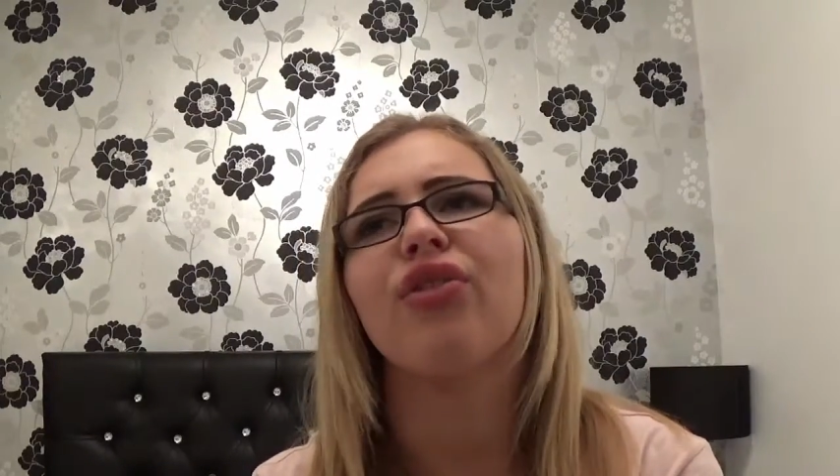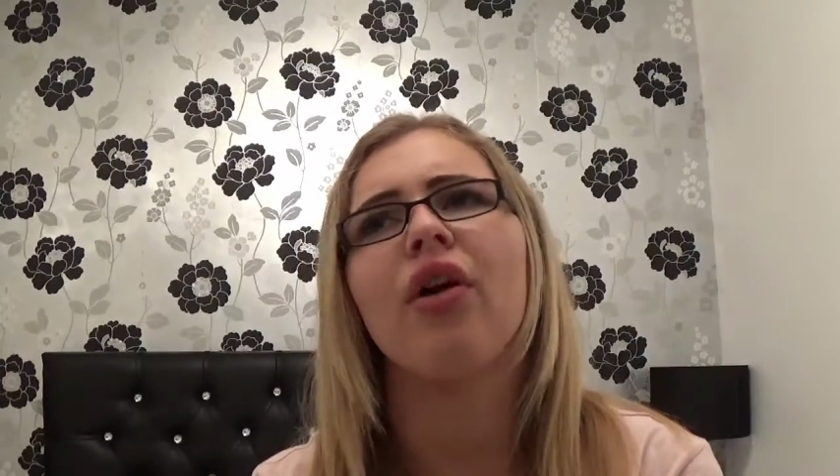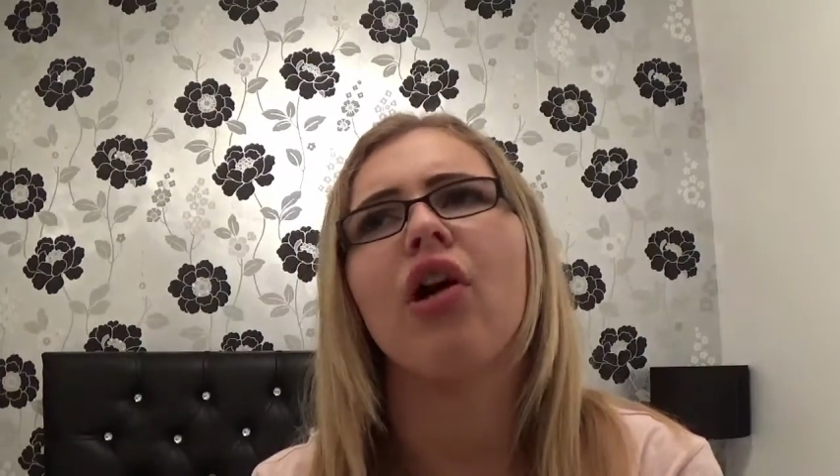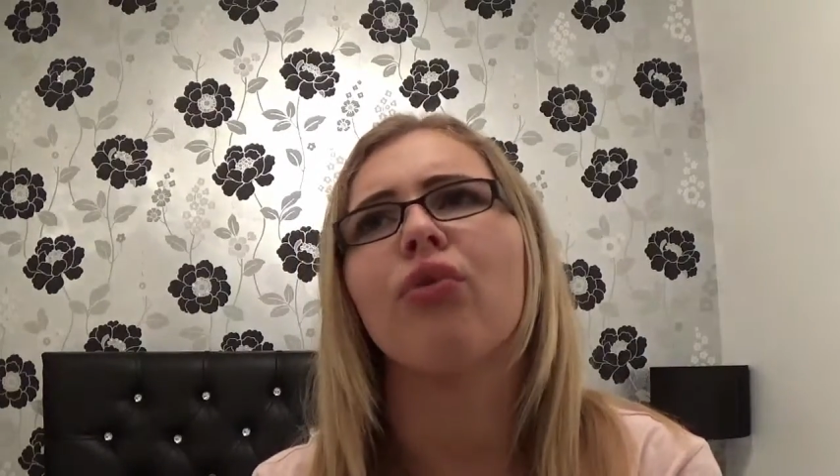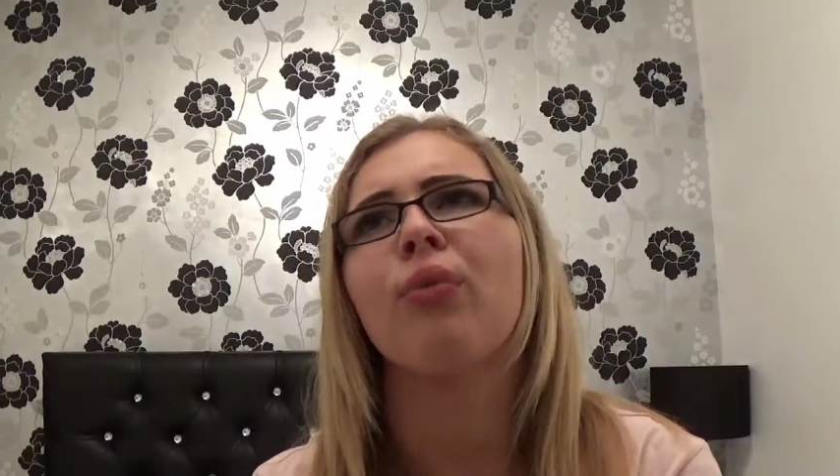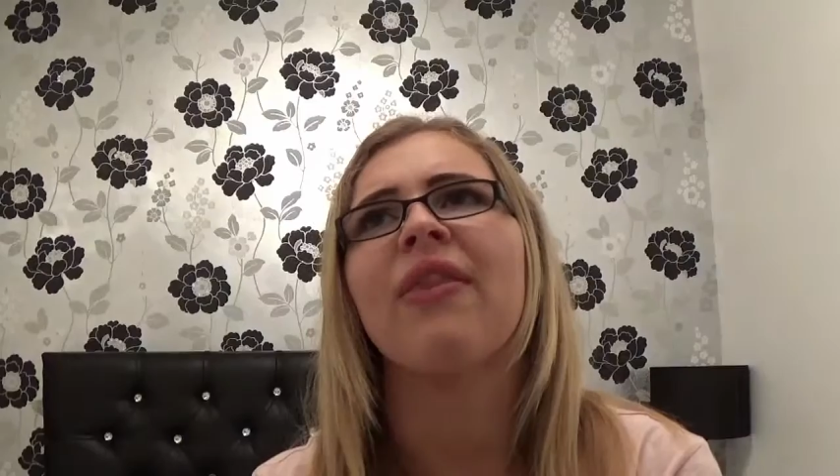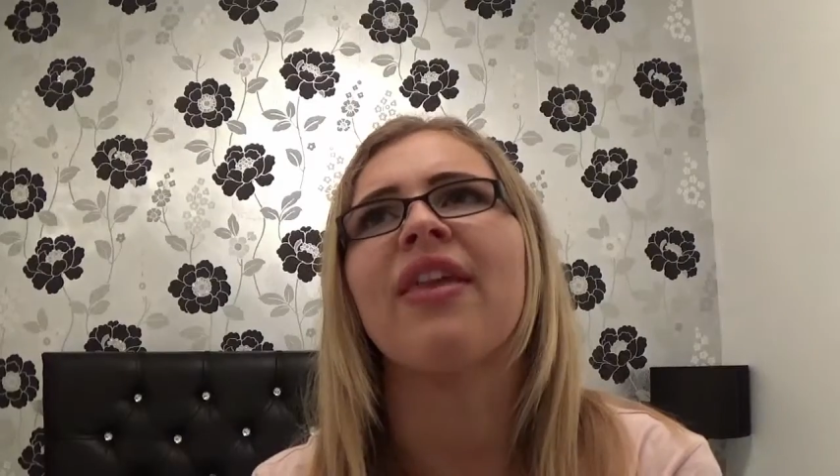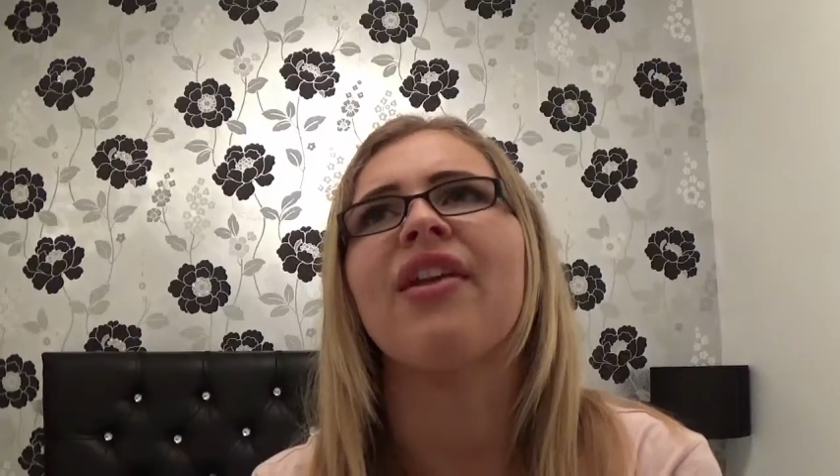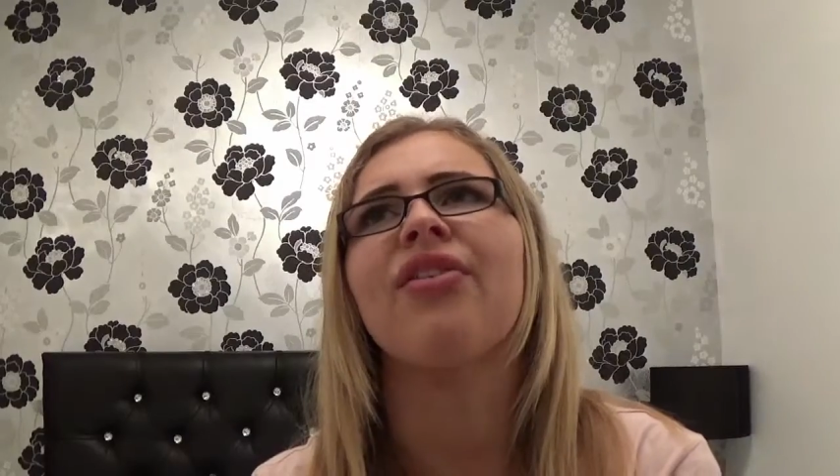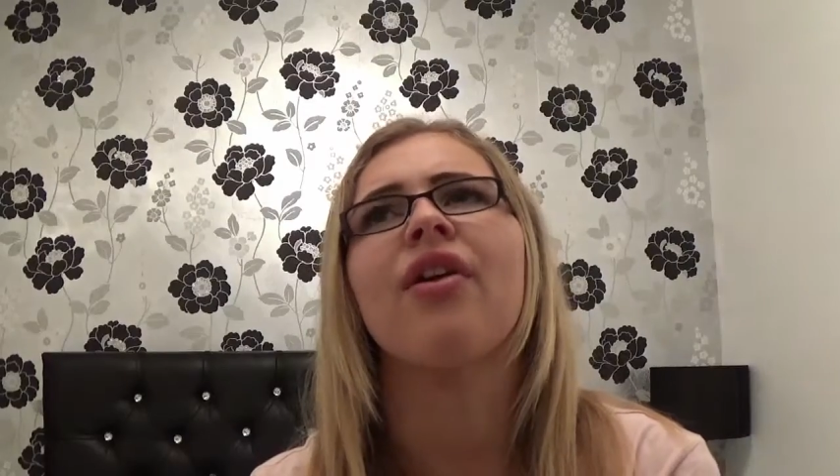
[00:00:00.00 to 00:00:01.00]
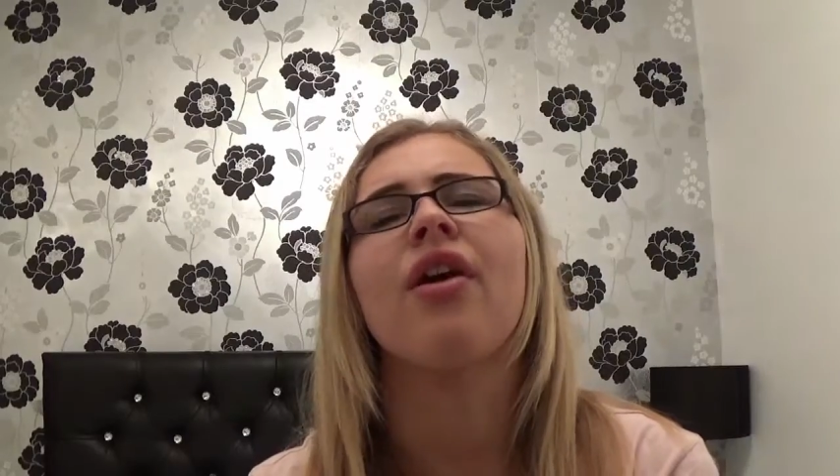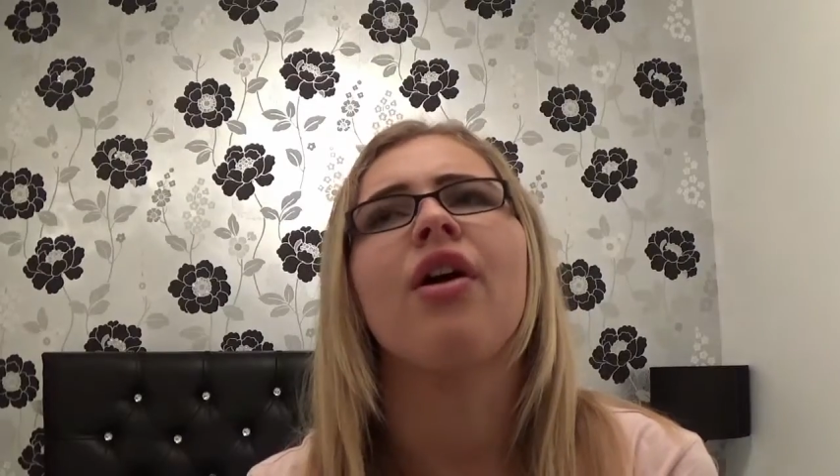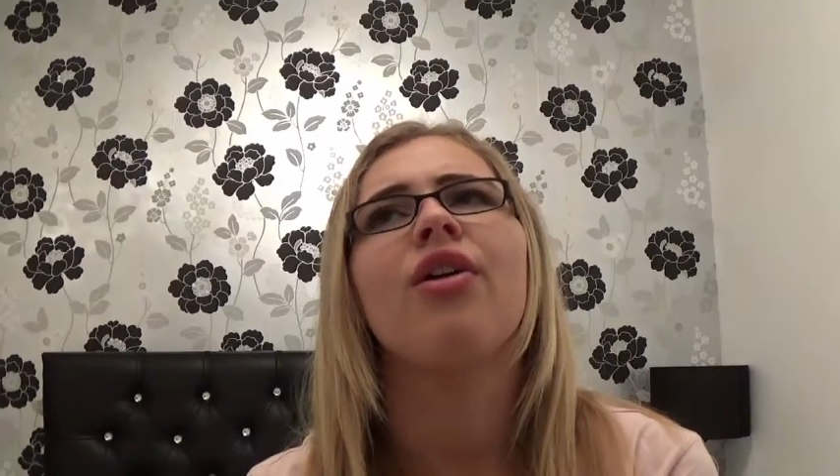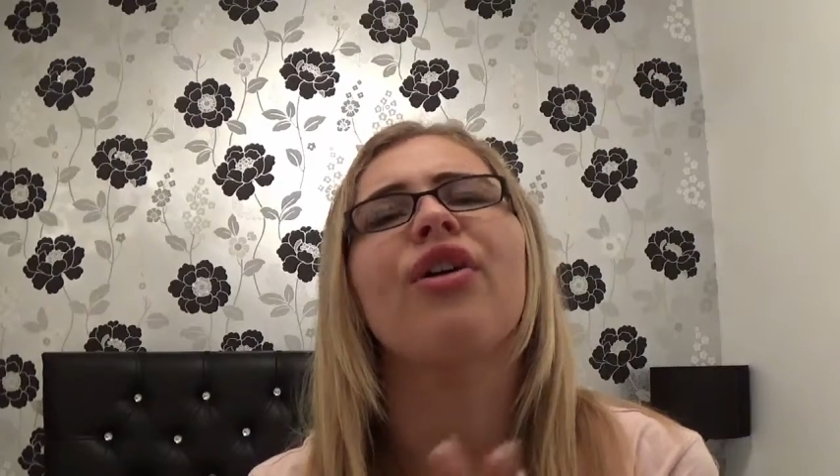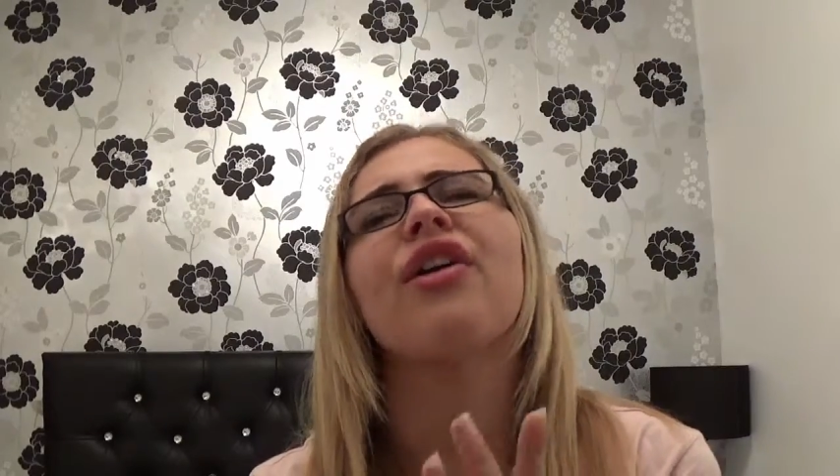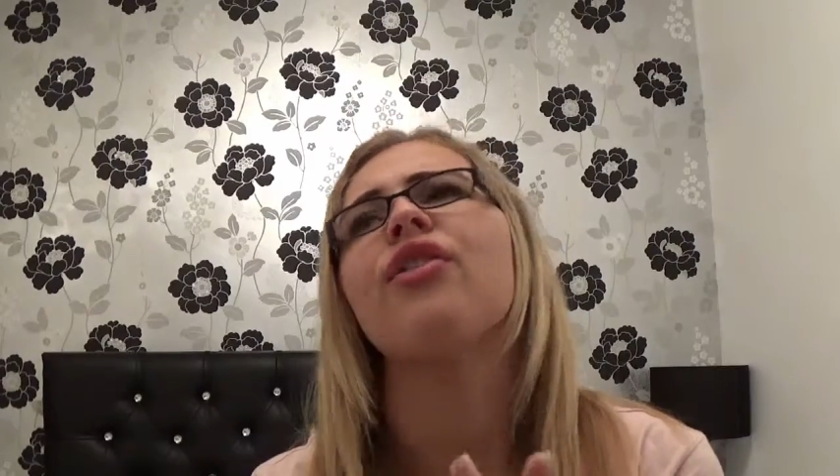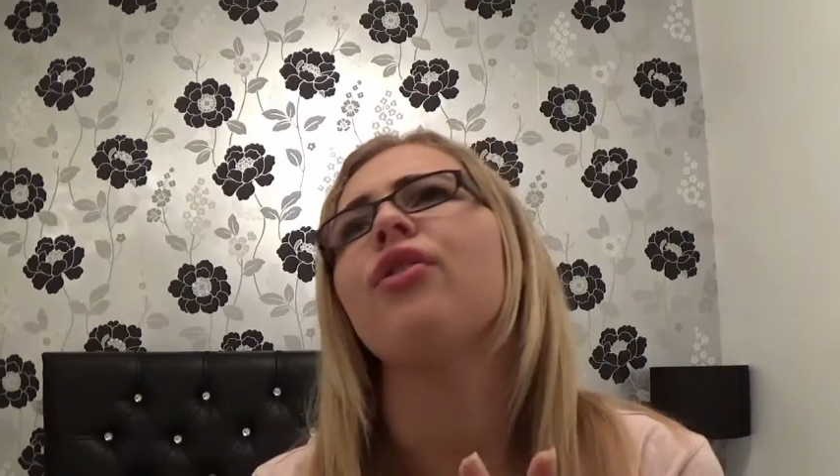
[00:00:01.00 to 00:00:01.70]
starts when he's 10.